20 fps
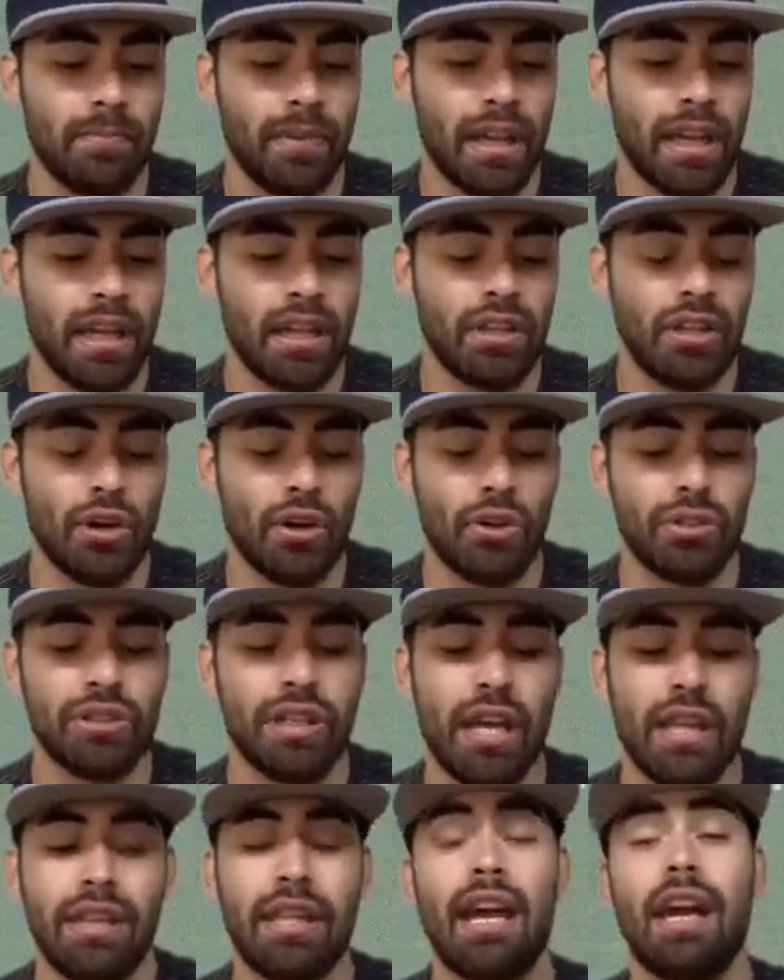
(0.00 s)
He knows
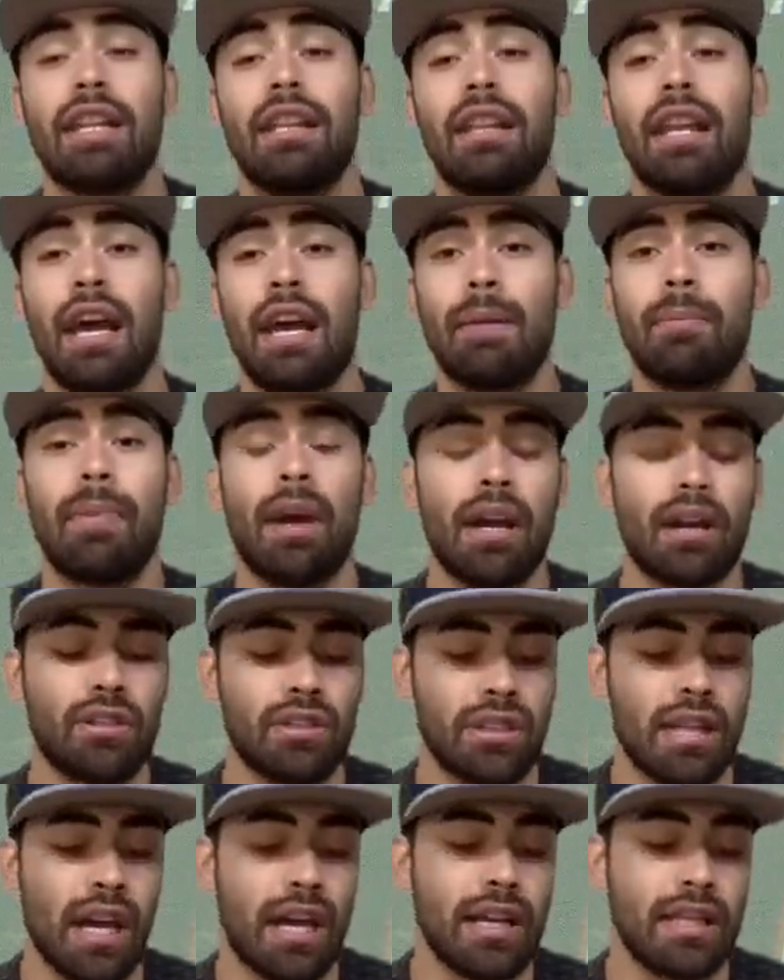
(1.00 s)
that that
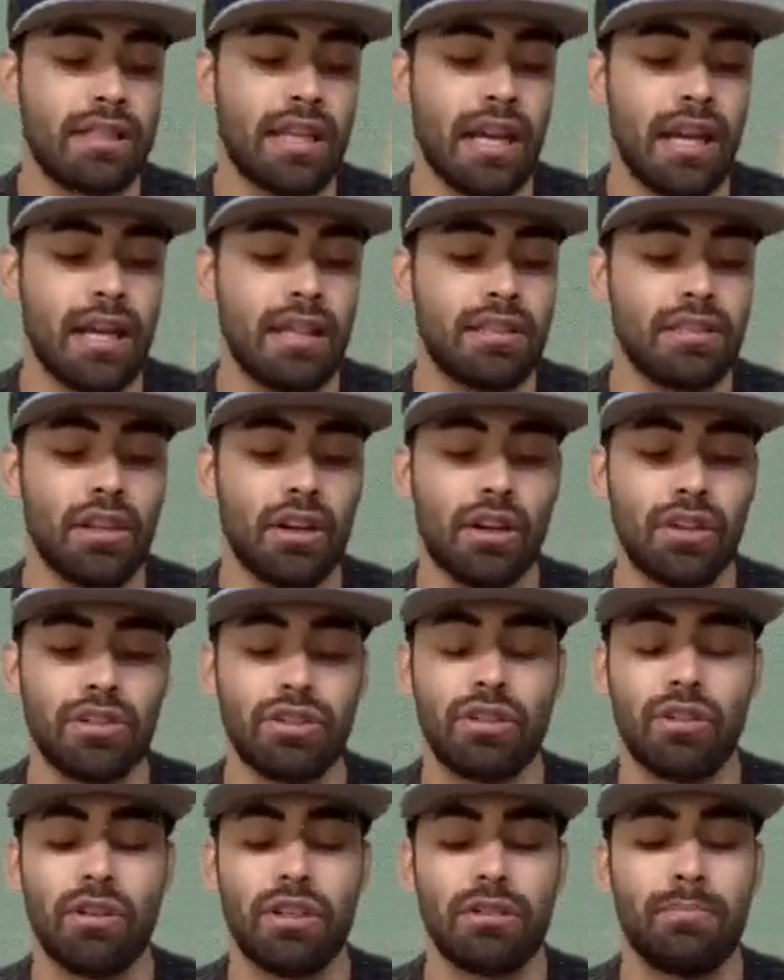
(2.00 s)
linebacker's got his head turned,
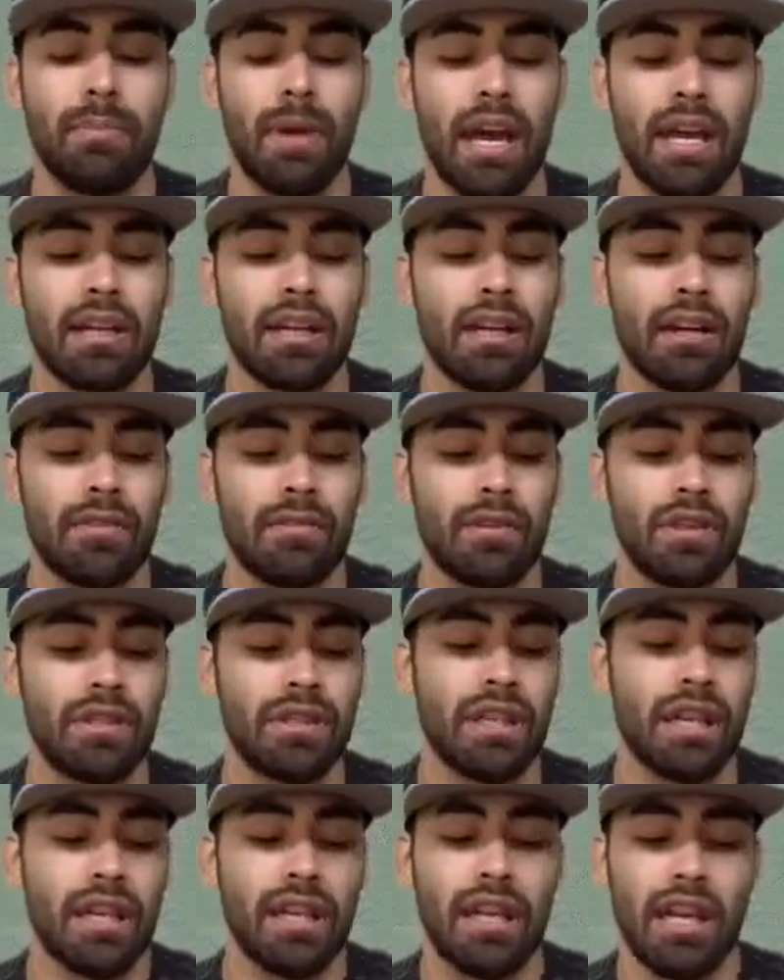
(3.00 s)
so it's man coverage.
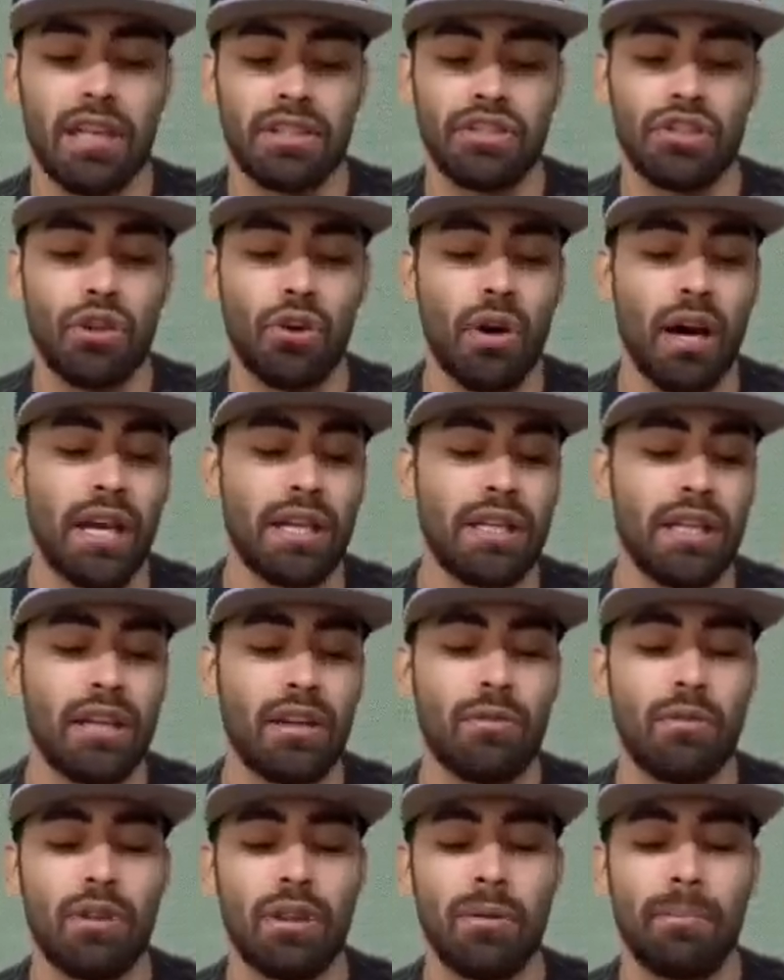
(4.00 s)
He has no idea
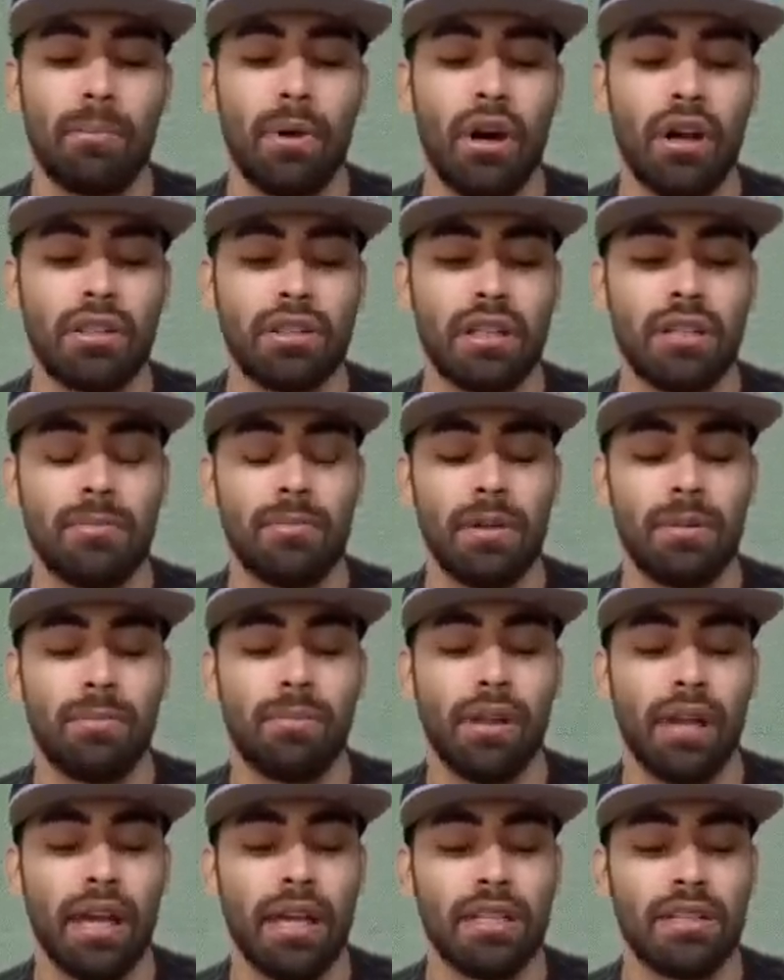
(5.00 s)
where the ball is going to be
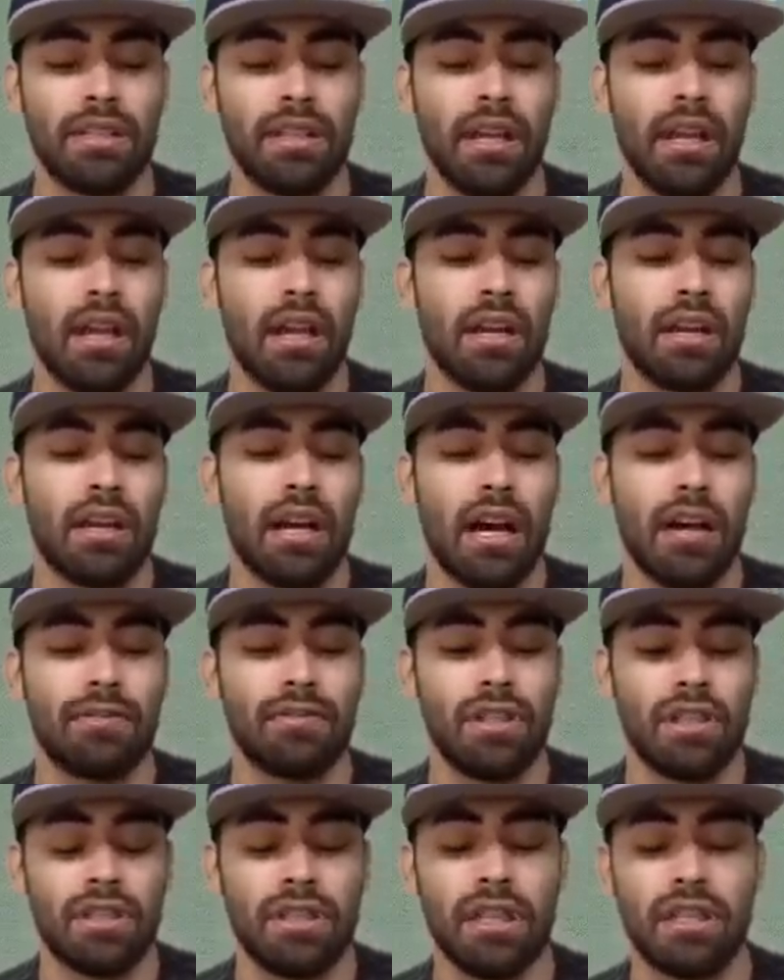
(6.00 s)
placed. Goff
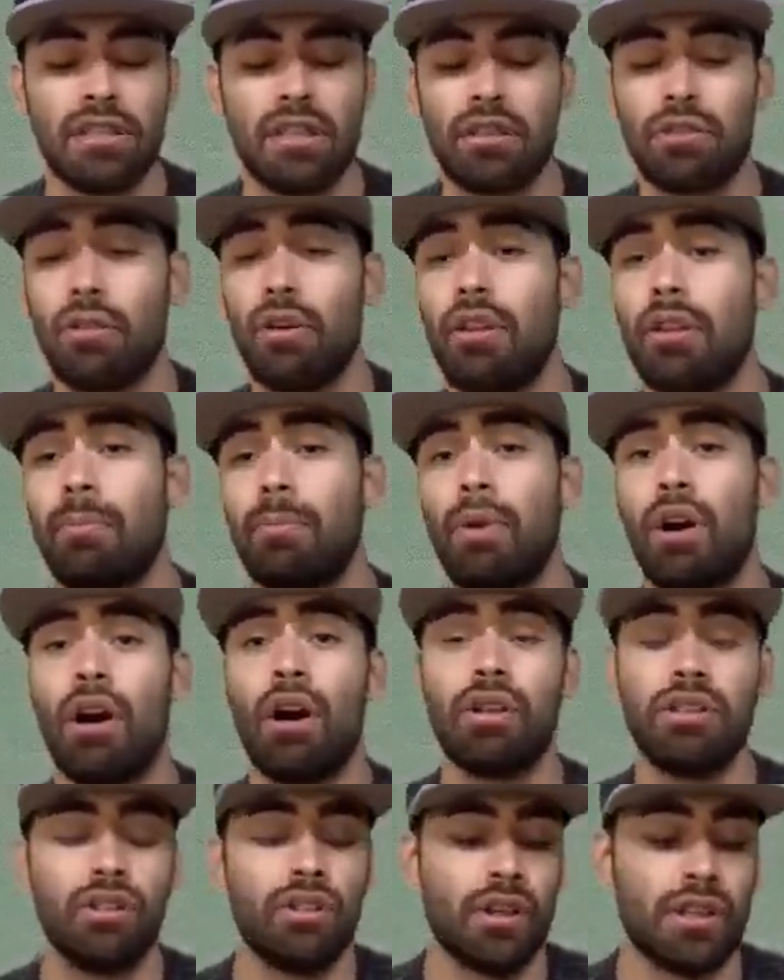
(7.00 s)
just needs to throw the
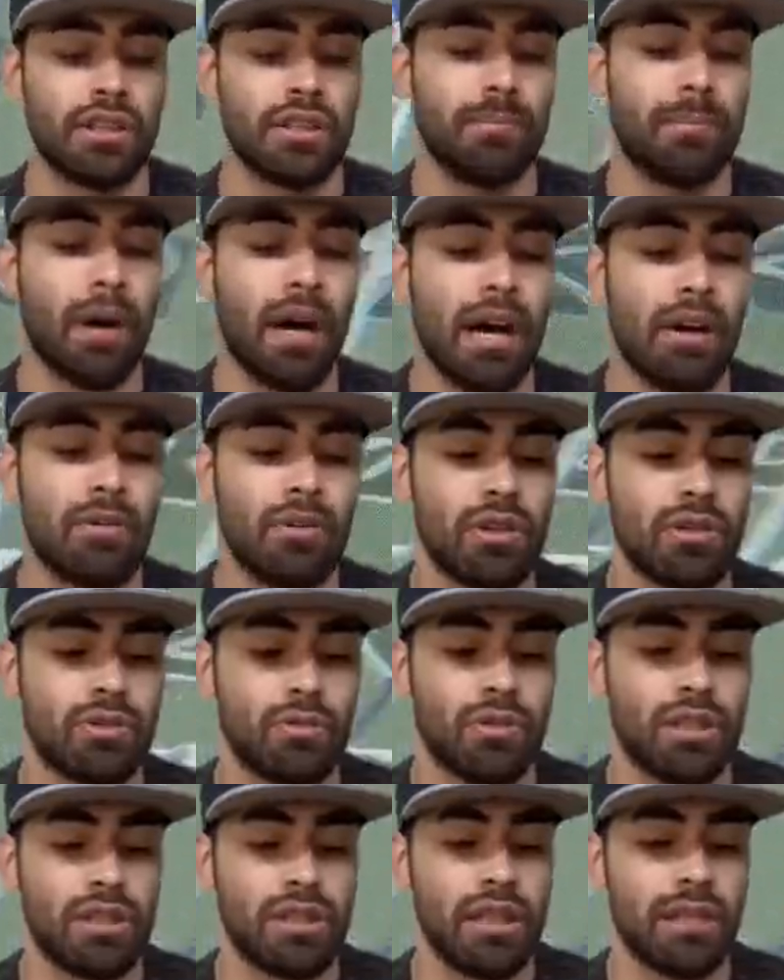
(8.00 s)
ball to a spot where his
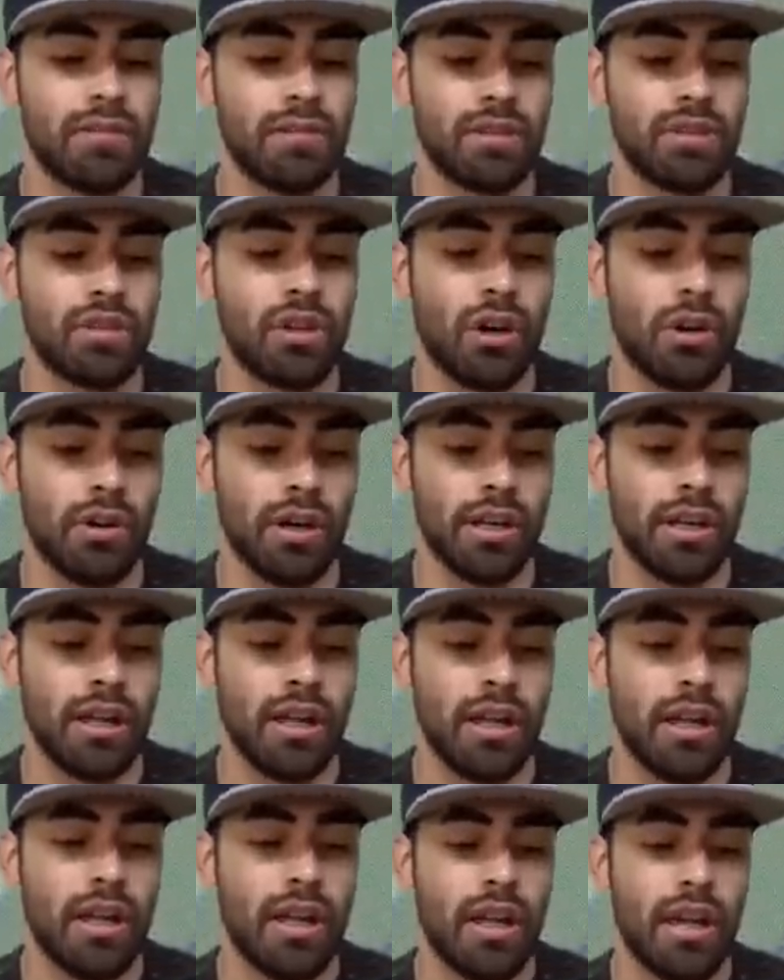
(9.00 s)
receiver's going,
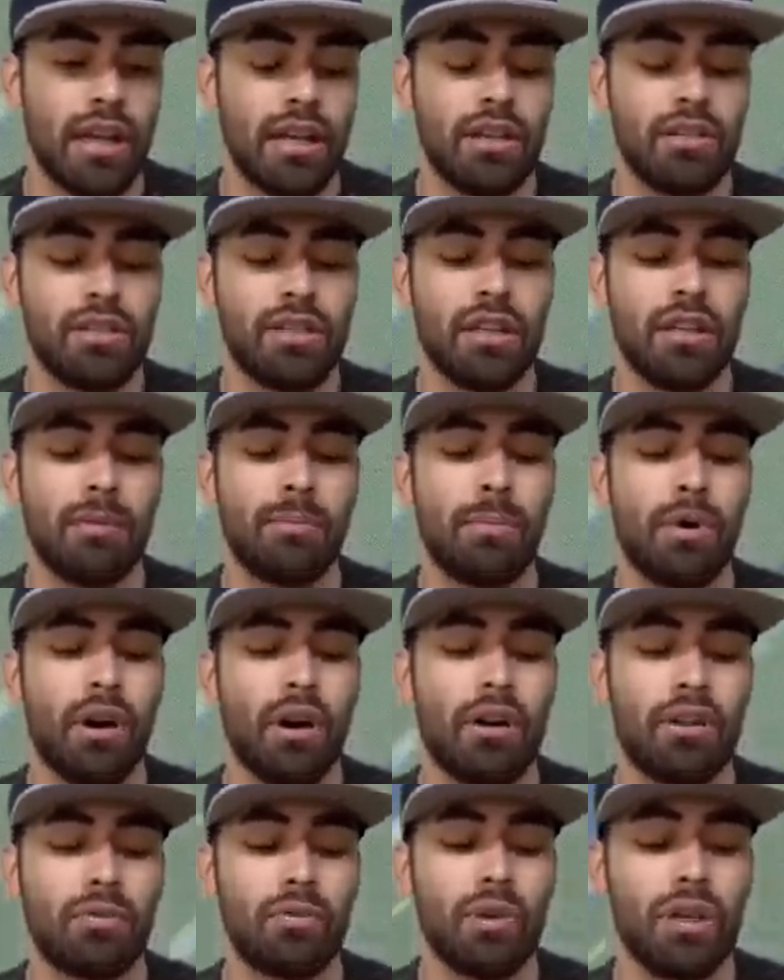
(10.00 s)
and you see the
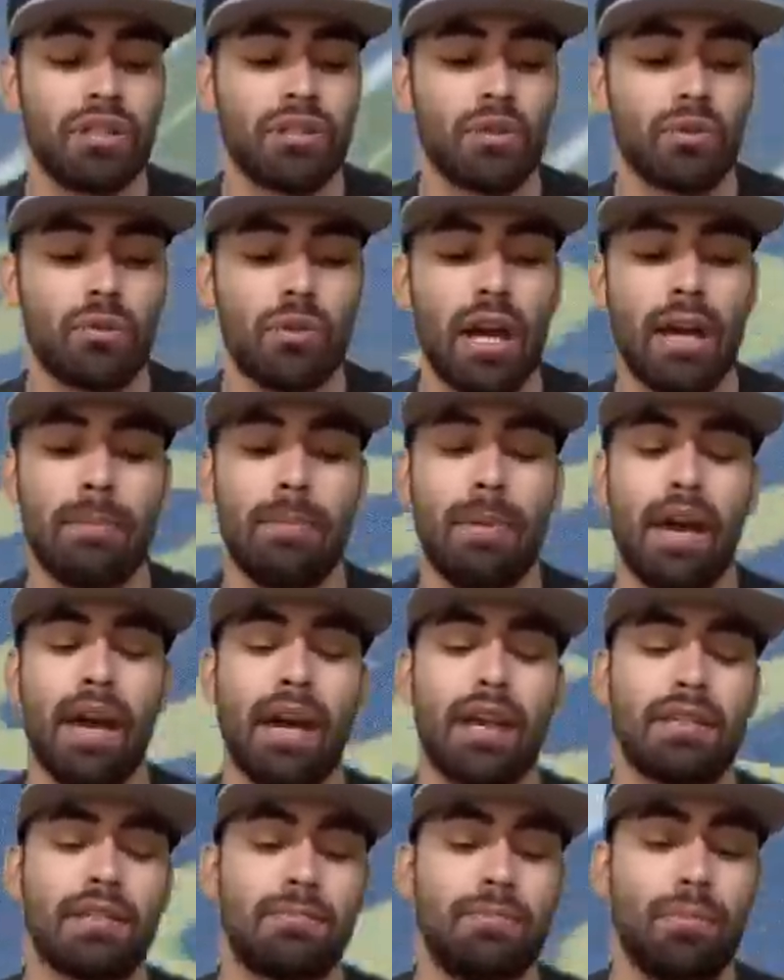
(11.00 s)
ball whistle right
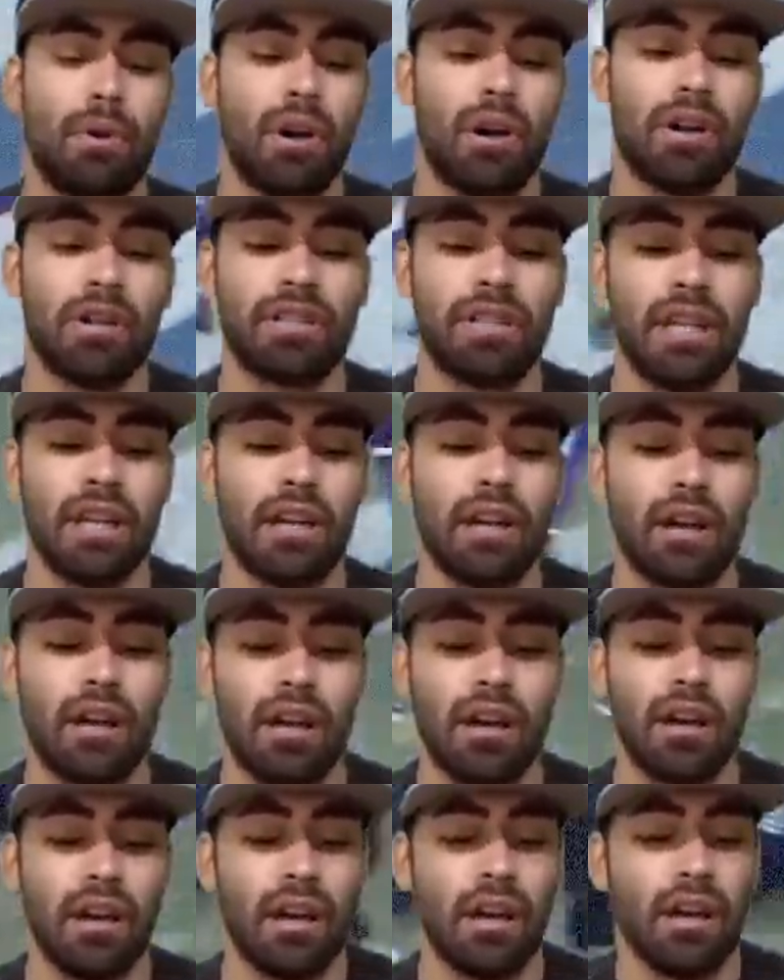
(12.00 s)
past Barr's
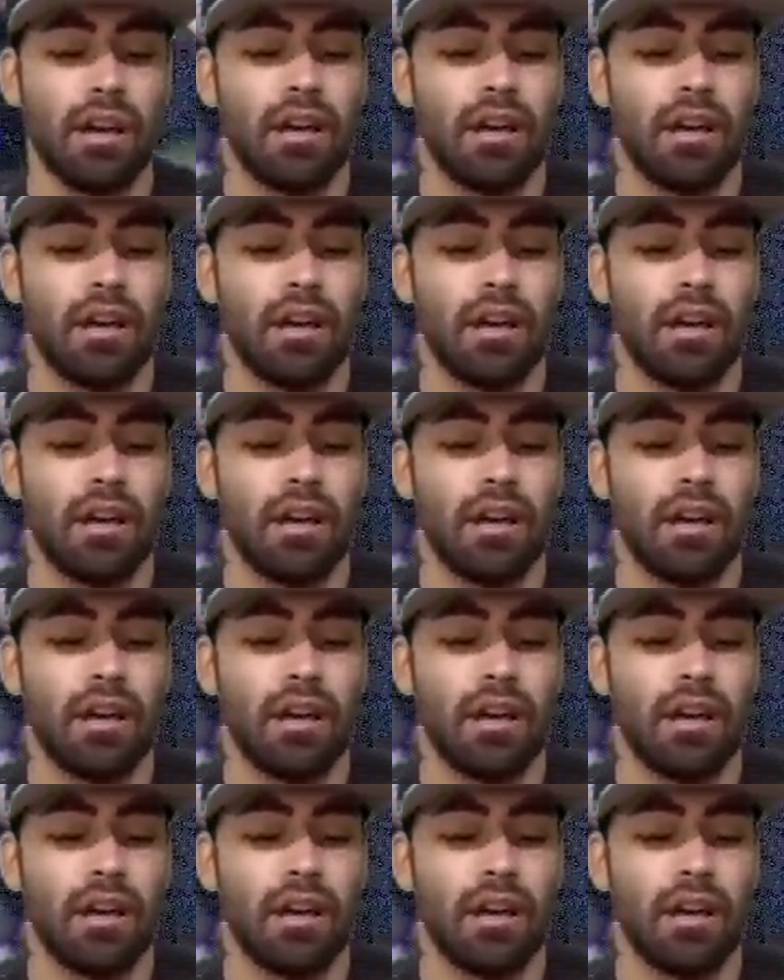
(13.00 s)
ear.